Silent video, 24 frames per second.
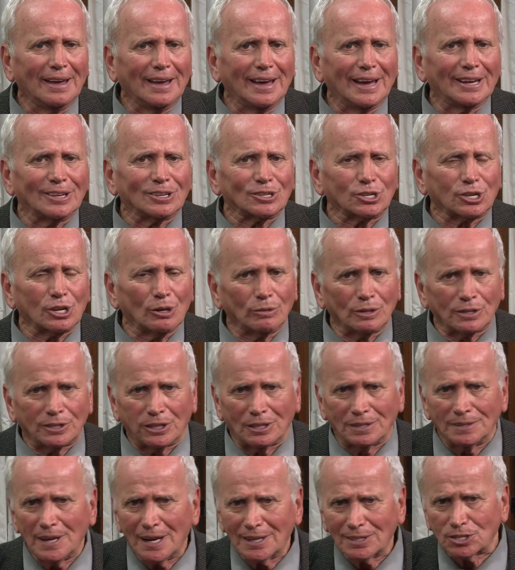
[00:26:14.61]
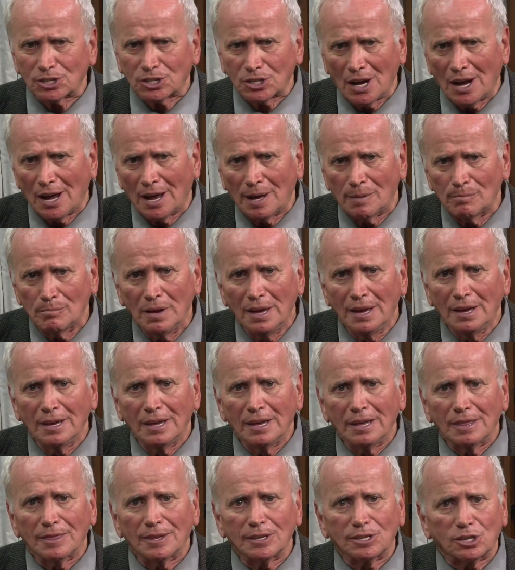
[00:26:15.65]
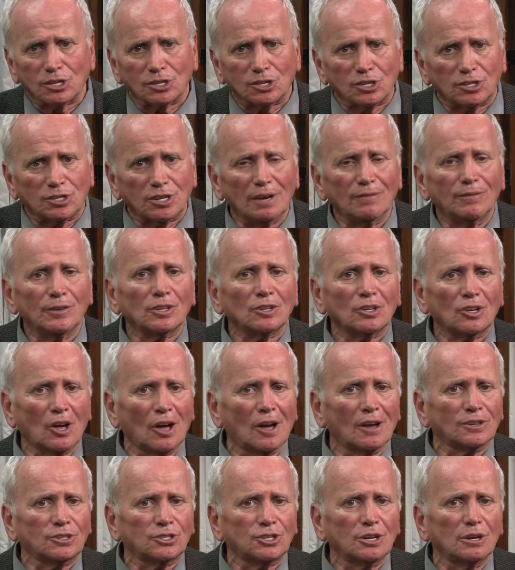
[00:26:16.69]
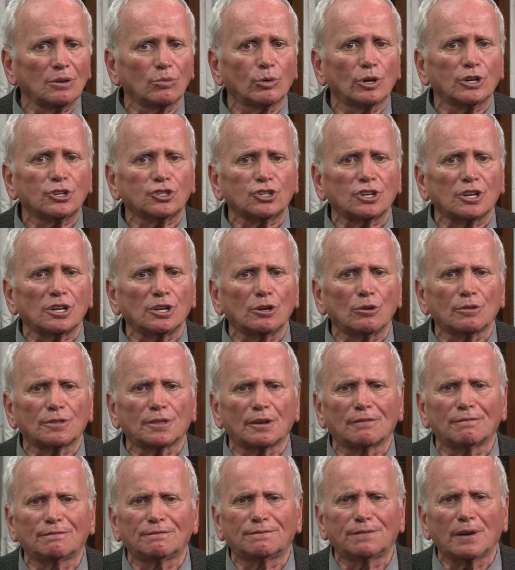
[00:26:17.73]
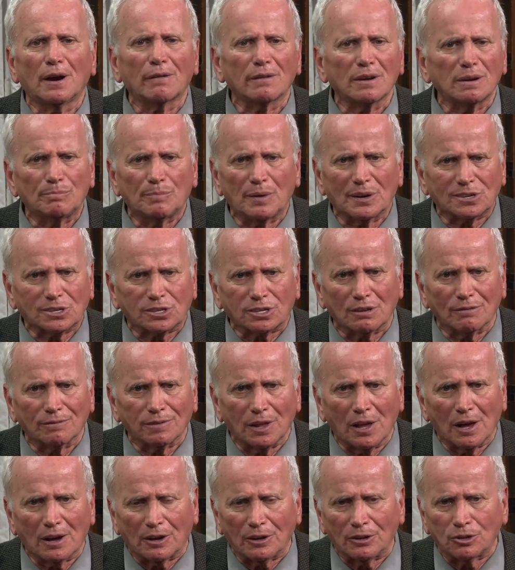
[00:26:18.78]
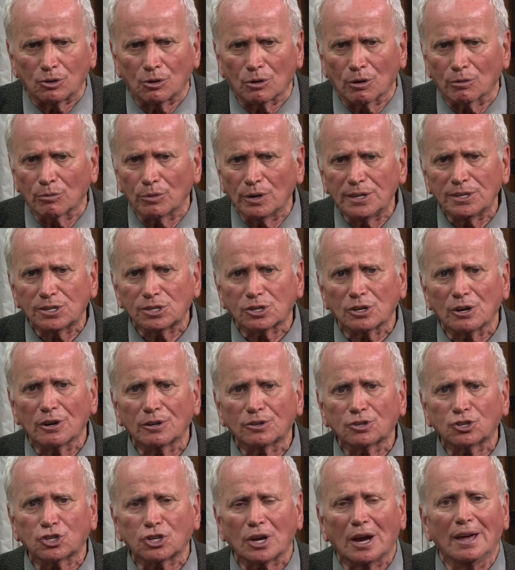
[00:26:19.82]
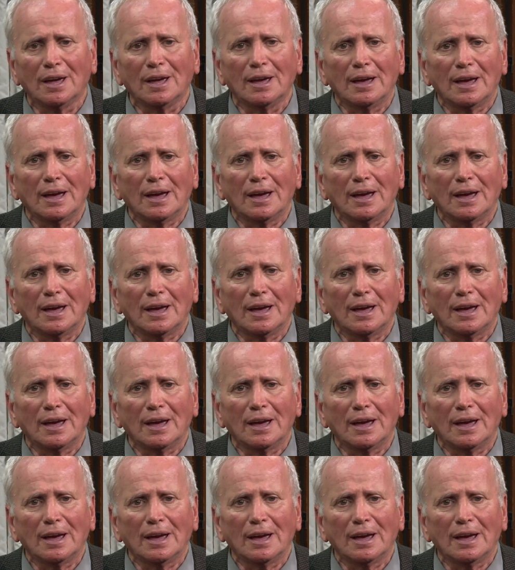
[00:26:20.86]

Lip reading: And so until next time, this is Stephen Conti wishing you the very best of luck in your research,